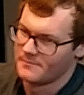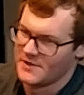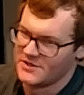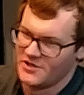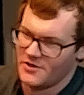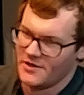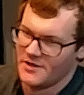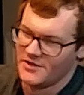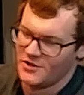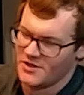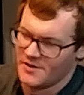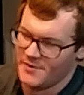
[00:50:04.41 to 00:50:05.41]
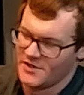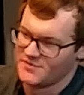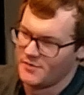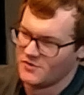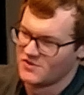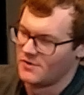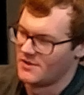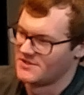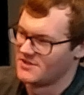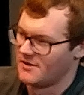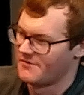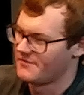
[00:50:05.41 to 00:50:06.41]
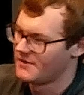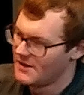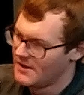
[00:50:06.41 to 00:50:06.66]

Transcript: bacteria and you're not being exposed to a lot of stuff,